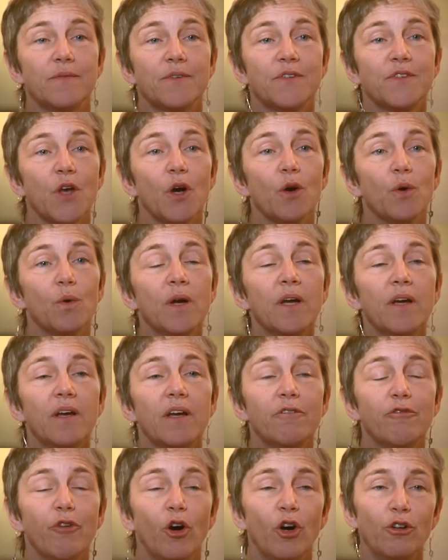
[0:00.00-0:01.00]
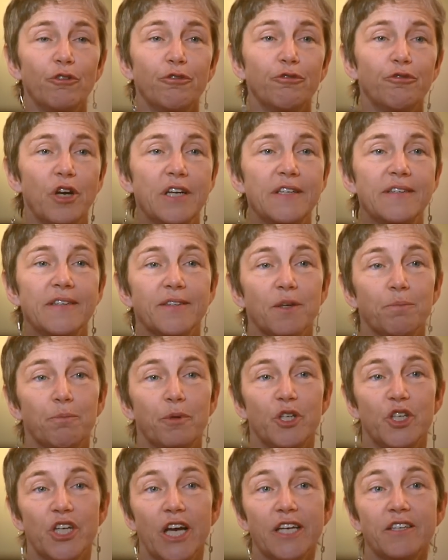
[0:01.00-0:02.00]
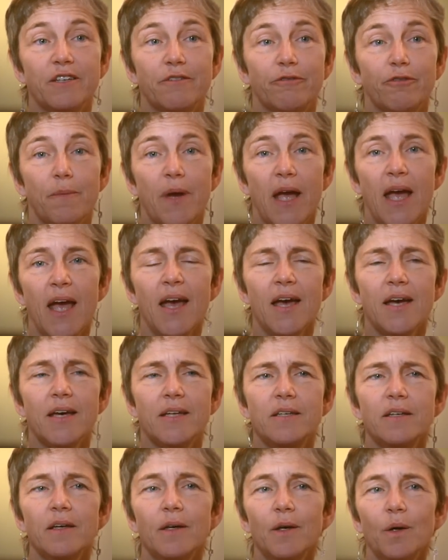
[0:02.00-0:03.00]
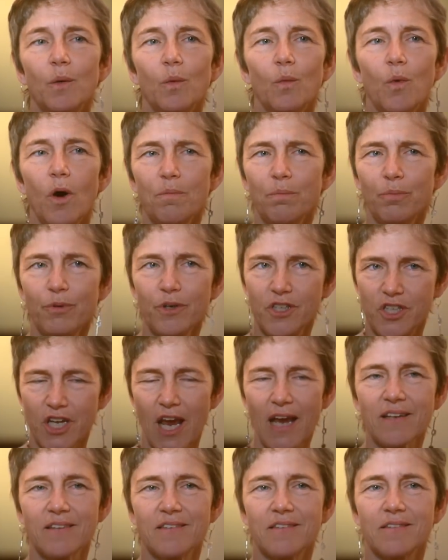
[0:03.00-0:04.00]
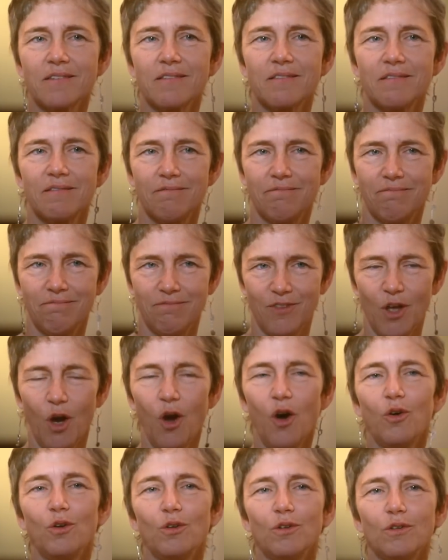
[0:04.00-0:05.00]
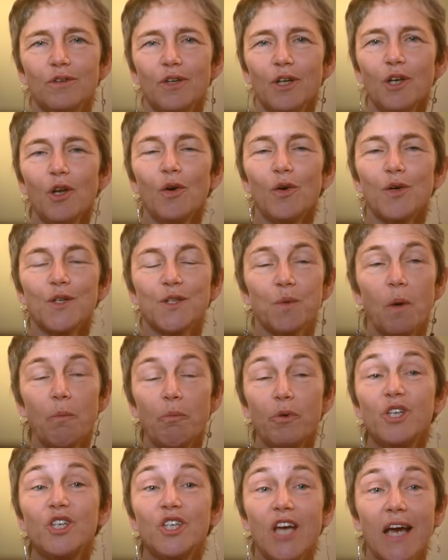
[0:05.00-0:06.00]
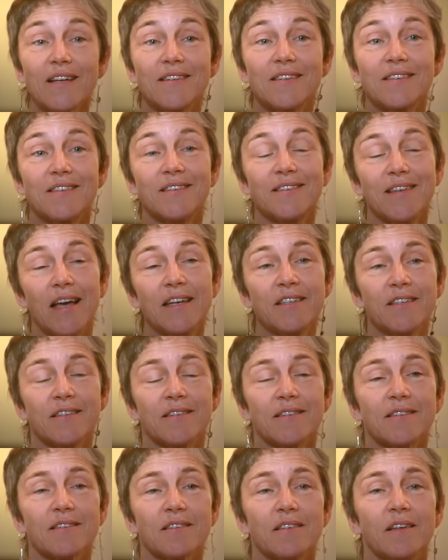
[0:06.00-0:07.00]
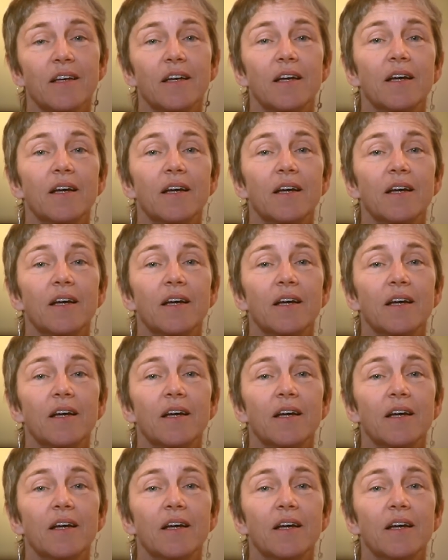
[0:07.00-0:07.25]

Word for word: So if all phrases are projected from a head, what projects the whole clause? What projects a sentence?